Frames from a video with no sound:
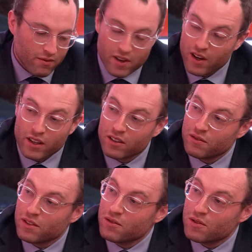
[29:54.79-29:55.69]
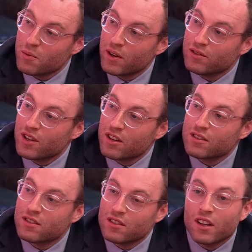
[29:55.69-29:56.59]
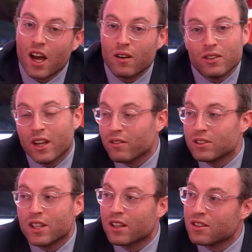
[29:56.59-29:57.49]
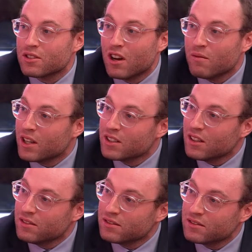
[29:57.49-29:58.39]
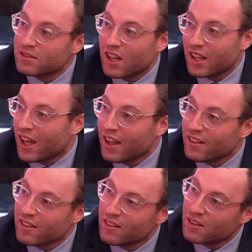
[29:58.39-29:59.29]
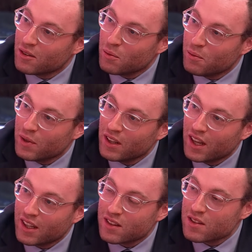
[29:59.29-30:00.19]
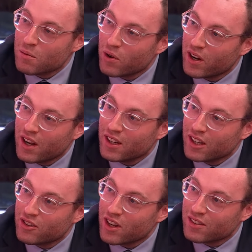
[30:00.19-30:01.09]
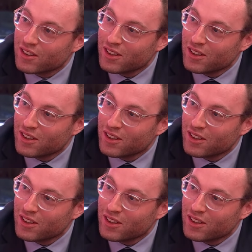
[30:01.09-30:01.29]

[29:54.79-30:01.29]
I'm very confused about Jess. I will never take the shot myself. I can't. Yeah. But like at some point I need Jess to